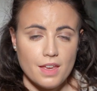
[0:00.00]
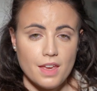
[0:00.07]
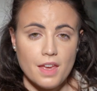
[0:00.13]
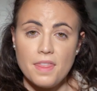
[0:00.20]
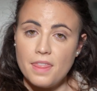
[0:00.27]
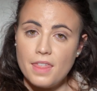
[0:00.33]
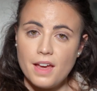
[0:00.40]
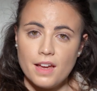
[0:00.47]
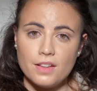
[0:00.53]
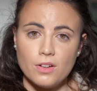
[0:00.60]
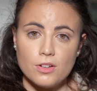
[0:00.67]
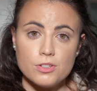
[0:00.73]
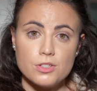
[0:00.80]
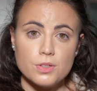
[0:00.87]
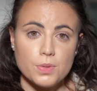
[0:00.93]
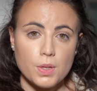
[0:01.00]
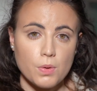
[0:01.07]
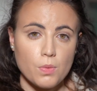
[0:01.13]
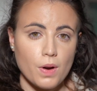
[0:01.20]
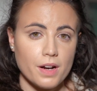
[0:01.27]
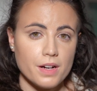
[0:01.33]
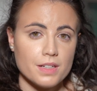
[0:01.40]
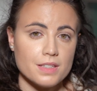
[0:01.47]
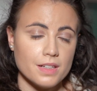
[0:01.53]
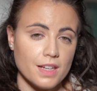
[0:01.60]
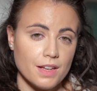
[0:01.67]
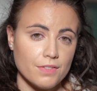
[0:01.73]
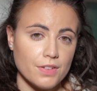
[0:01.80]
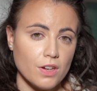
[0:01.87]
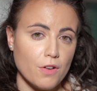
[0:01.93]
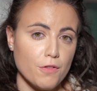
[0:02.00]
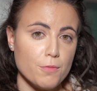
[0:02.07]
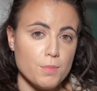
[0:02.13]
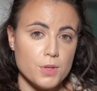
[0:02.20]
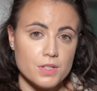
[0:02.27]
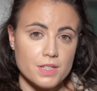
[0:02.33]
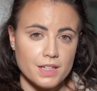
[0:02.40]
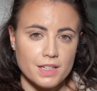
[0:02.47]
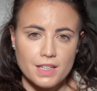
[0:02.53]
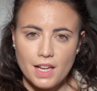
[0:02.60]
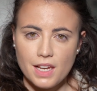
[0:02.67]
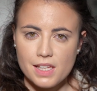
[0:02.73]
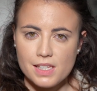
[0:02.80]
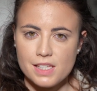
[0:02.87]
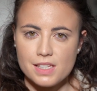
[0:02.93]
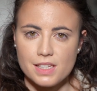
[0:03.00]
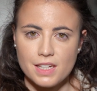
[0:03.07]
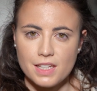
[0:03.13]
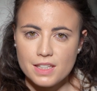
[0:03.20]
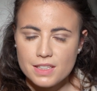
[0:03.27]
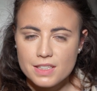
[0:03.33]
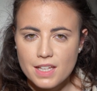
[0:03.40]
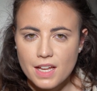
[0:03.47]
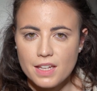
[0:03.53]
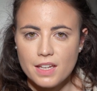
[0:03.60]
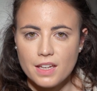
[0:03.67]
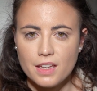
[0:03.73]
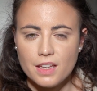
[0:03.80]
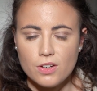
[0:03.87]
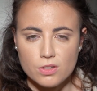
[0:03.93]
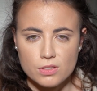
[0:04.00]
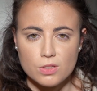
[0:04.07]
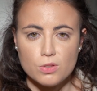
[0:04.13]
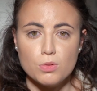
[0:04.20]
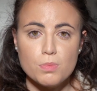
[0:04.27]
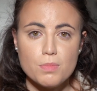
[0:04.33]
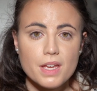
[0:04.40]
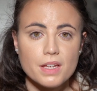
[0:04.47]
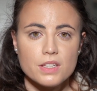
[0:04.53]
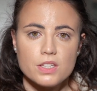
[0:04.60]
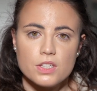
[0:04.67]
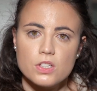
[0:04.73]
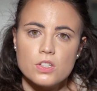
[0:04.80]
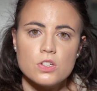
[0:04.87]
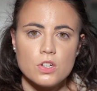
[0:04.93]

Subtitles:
And that also requires a level of music analysis and understanding in order to make such